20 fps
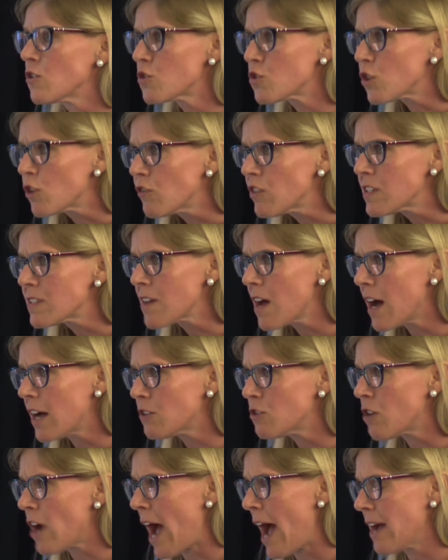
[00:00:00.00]
or service
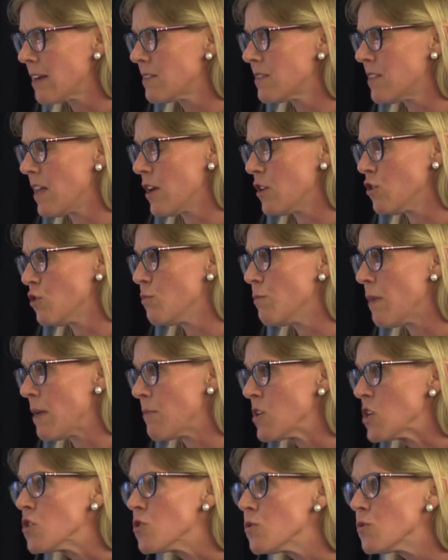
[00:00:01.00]
contracts that you may
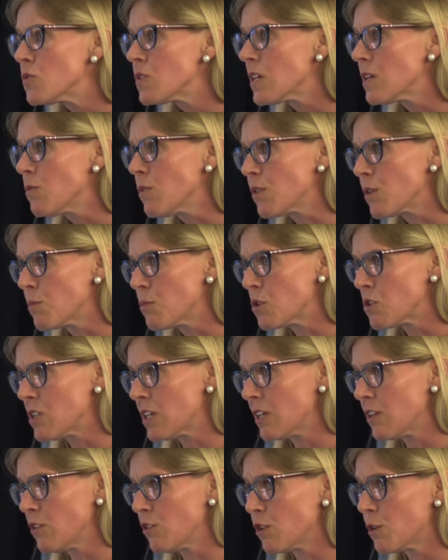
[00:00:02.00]
be using with a
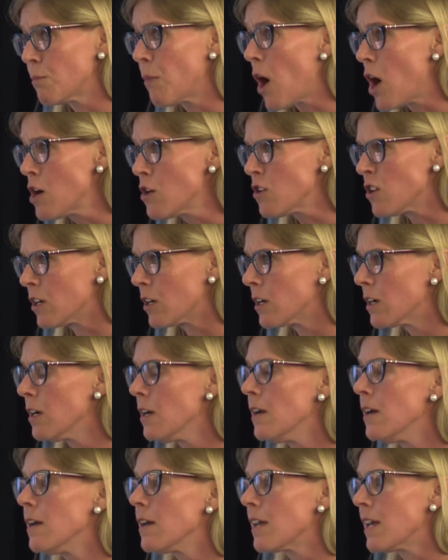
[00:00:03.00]
particular partner
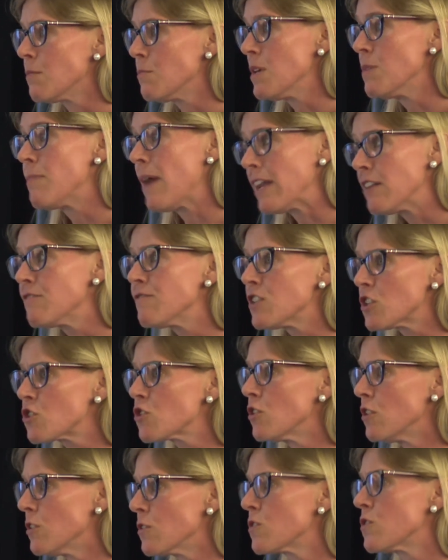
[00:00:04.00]
can be
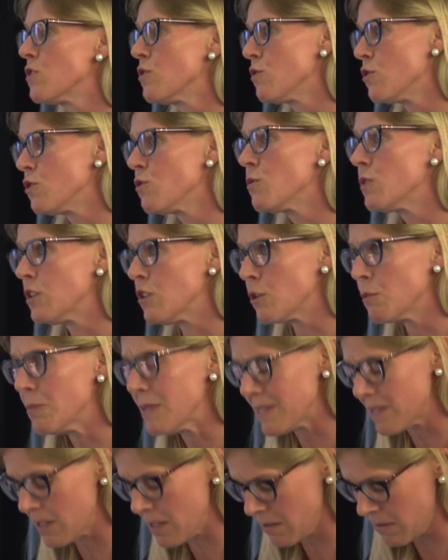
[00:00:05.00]
beneficial to you and your
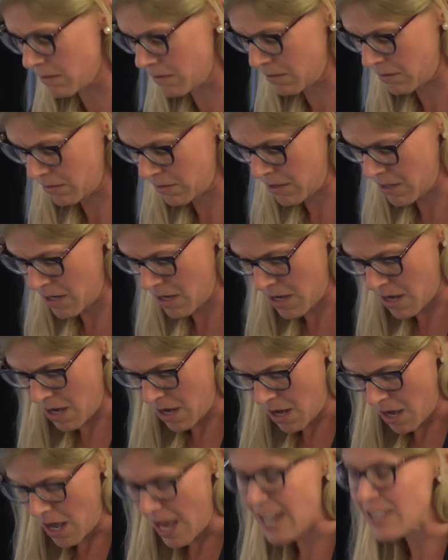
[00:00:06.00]
business.
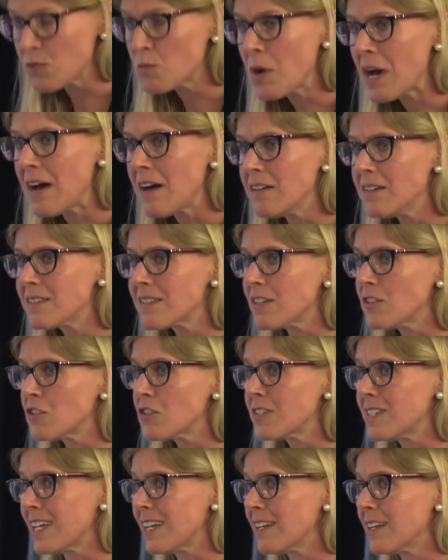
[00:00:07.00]
As well as
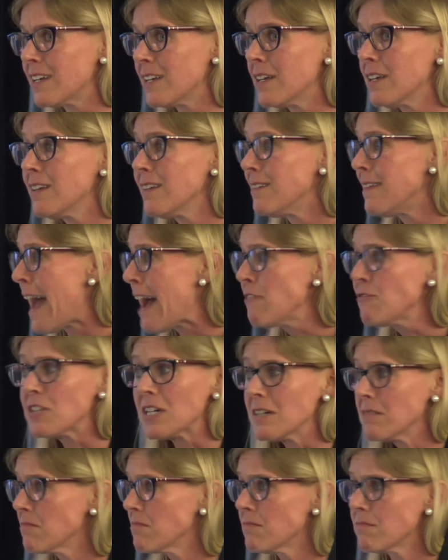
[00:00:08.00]
understanding
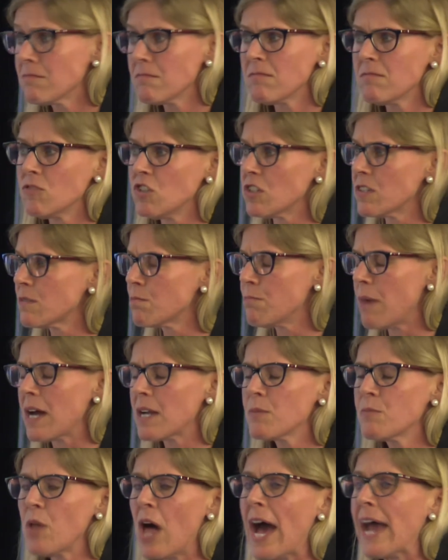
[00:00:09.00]
NAFTA, just
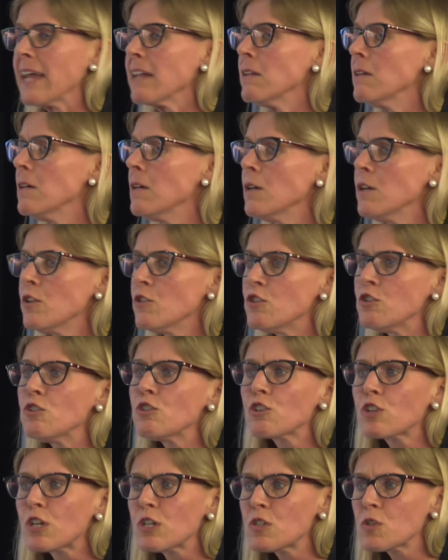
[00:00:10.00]
bottom line, do
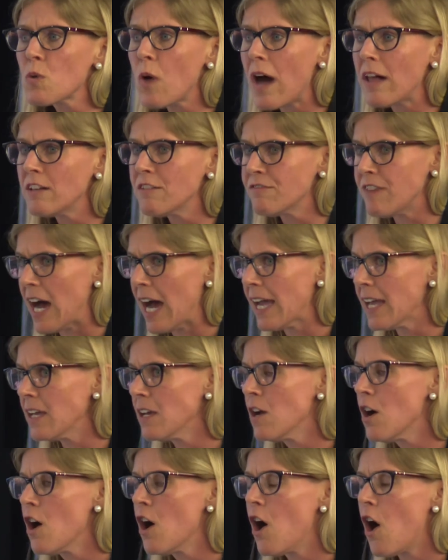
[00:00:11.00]
your goods qualify?
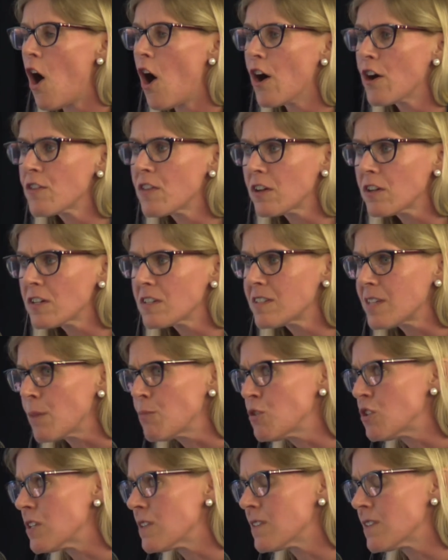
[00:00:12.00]
Are there
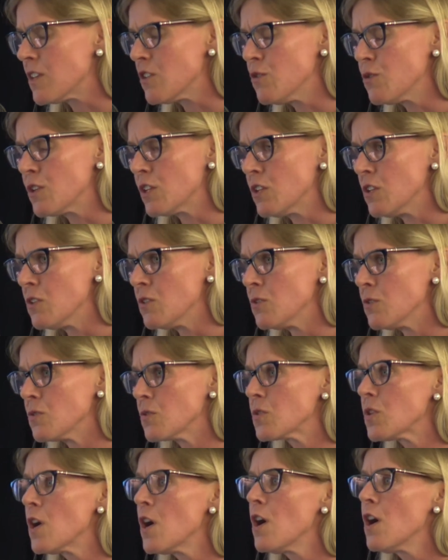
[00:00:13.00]
exceptions that you can
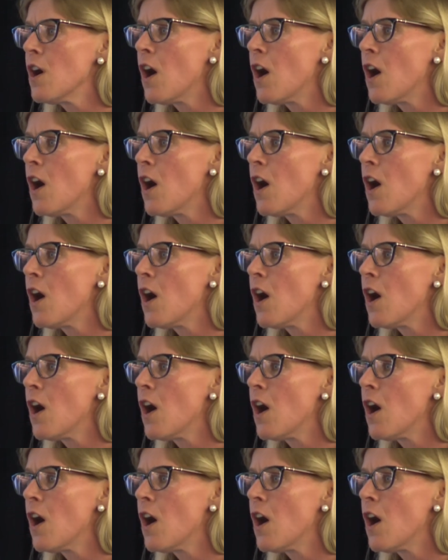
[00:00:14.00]
use?